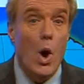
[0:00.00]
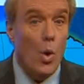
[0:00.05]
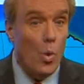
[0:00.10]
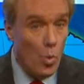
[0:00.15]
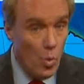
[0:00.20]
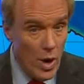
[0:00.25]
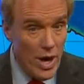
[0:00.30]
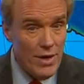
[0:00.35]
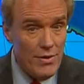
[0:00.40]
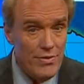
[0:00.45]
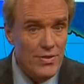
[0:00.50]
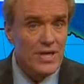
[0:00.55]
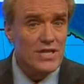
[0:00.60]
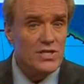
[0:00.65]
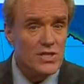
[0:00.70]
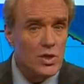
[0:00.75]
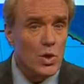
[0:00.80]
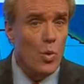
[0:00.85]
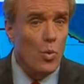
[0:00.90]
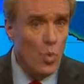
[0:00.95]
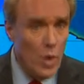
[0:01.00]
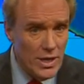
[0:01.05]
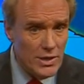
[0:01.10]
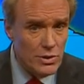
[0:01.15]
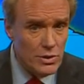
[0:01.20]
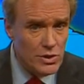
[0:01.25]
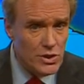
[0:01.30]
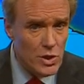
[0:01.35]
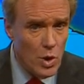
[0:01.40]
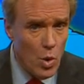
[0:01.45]
With this
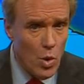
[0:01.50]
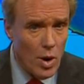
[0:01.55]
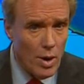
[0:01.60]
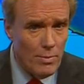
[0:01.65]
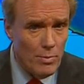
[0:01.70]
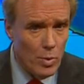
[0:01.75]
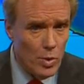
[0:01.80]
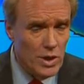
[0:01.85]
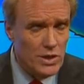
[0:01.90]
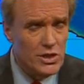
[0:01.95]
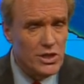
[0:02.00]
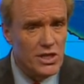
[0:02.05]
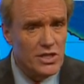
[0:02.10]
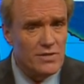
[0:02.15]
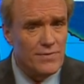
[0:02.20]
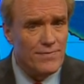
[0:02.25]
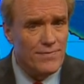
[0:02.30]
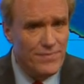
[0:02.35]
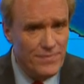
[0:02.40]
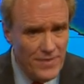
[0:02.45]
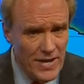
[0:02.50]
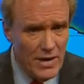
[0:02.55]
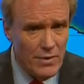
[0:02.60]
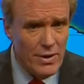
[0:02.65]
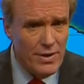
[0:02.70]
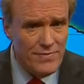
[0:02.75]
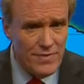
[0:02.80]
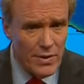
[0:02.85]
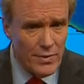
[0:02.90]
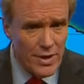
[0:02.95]
winter storm, which is
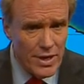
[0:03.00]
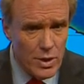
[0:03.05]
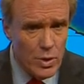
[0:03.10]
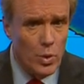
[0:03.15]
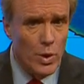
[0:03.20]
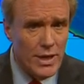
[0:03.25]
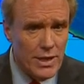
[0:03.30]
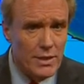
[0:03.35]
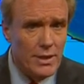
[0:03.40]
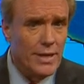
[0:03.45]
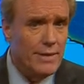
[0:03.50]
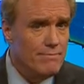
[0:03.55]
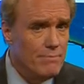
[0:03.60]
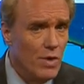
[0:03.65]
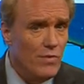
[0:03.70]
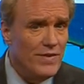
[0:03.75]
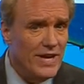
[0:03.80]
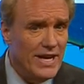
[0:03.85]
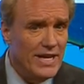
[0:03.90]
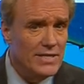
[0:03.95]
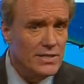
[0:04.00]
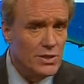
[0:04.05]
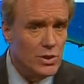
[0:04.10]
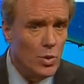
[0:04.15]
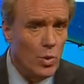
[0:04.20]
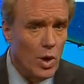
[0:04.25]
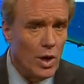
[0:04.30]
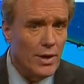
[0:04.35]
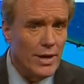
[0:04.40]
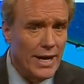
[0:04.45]
very, very quickly moving
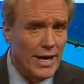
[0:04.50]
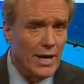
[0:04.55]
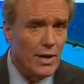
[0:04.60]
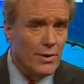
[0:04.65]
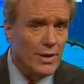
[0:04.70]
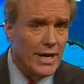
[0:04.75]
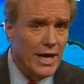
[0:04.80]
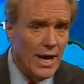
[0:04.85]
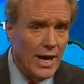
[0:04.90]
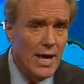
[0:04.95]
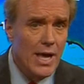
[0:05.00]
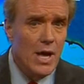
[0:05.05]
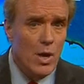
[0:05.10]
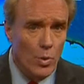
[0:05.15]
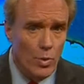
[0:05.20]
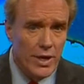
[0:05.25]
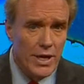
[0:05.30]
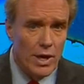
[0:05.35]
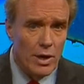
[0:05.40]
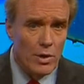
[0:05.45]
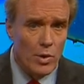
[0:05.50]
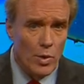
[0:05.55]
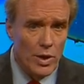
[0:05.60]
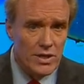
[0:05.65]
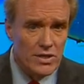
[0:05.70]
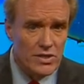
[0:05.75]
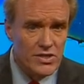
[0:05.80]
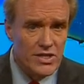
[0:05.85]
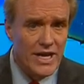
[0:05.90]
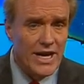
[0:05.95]
into our area, we are
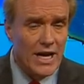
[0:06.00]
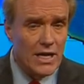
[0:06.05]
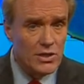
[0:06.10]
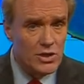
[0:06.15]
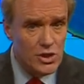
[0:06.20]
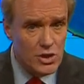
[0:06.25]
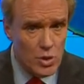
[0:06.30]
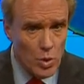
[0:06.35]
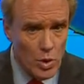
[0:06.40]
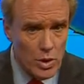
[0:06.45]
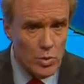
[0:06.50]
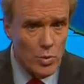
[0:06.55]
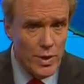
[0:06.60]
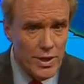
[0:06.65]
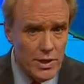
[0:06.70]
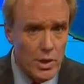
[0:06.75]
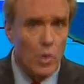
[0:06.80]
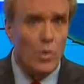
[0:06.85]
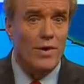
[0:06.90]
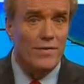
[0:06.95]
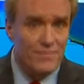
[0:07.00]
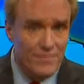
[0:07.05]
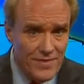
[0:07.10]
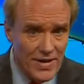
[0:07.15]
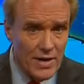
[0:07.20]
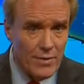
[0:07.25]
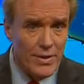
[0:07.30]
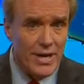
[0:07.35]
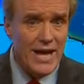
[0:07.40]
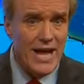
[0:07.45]
going to see a short window of
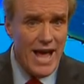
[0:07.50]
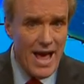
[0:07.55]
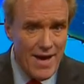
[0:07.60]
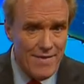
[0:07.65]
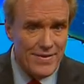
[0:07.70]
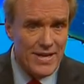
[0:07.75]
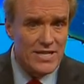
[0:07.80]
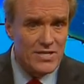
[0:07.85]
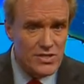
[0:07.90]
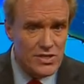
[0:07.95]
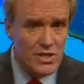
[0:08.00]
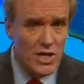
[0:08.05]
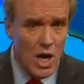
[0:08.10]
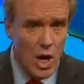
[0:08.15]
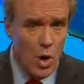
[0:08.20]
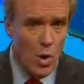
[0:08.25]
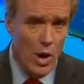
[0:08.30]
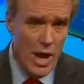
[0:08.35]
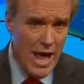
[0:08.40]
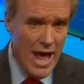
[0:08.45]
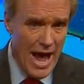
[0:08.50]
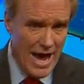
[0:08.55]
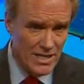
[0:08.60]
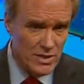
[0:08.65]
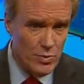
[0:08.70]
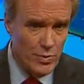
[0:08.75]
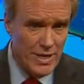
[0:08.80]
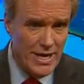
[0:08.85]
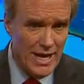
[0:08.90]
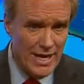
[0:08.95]
very heavy snow
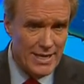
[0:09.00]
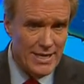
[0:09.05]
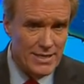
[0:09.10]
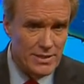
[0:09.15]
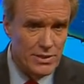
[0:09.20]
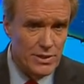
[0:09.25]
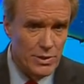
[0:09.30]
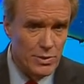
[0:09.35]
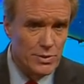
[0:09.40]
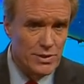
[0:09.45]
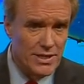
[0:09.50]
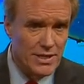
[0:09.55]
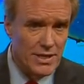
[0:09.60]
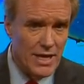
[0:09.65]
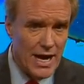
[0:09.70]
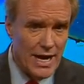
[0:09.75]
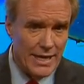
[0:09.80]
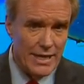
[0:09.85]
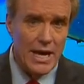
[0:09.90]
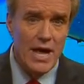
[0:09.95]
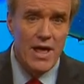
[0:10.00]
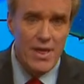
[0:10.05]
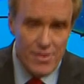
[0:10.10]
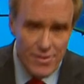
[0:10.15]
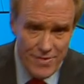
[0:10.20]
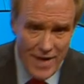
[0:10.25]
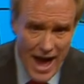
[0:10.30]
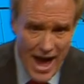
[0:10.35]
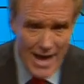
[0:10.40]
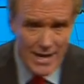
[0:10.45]
as we head into tonight.
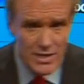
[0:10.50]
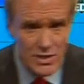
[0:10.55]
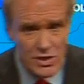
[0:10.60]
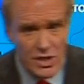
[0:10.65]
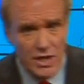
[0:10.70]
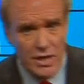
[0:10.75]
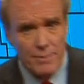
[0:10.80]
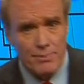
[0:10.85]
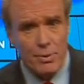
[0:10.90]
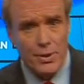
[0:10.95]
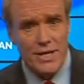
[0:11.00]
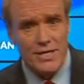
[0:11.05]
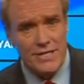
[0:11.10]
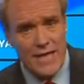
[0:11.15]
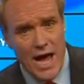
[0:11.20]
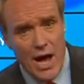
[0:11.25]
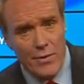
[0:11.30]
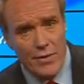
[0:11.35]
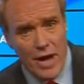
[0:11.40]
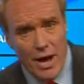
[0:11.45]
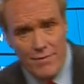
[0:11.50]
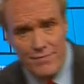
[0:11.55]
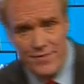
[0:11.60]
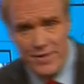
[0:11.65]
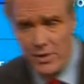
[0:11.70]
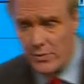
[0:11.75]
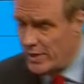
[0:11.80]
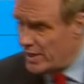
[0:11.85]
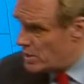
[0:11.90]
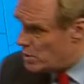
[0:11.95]
That is going to bring down a
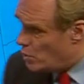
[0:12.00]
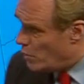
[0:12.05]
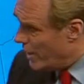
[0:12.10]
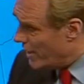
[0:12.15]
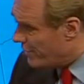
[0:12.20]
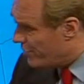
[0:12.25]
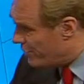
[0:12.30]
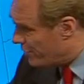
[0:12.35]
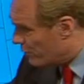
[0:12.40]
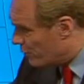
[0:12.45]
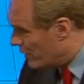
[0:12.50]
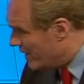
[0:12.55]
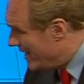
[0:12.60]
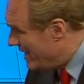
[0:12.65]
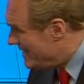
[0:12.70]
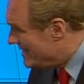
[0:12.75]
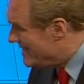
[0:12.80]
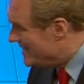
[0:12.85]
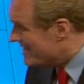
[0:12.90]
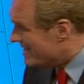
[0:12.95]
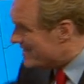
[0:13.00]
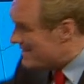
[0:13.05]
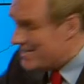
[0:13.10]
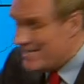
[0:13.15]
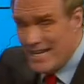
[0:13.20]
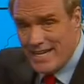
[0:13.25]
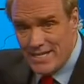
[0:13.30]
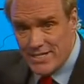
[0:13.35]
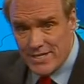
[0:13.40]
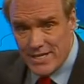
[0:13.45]
very quick 3 to
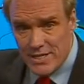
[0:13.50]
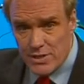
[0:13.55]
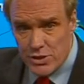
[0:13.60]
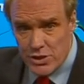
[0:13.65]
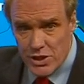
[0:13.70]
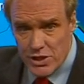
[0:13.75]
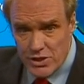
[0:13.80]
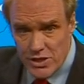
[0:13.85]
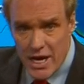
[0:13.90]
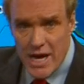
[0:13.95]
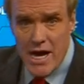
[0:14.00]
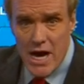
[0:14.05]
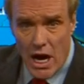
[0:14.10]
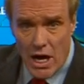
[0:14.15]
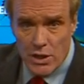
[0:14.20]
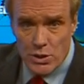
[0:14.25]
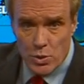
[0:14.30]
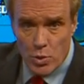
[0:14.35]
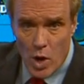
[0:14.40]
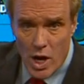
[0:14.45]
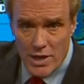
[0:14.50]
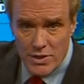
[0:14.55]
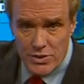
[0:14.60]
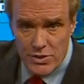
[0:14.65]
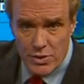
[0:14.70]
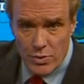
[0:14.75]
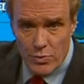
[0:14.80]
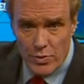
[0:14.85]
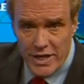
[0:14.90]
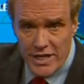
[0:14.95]
6 inches across
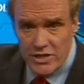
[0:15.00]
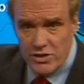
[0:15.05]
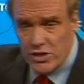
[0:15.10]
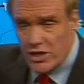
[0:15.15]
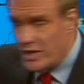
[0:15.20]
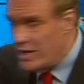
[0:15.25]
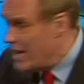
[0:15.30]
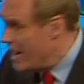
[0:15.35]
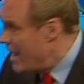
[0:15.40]
the region,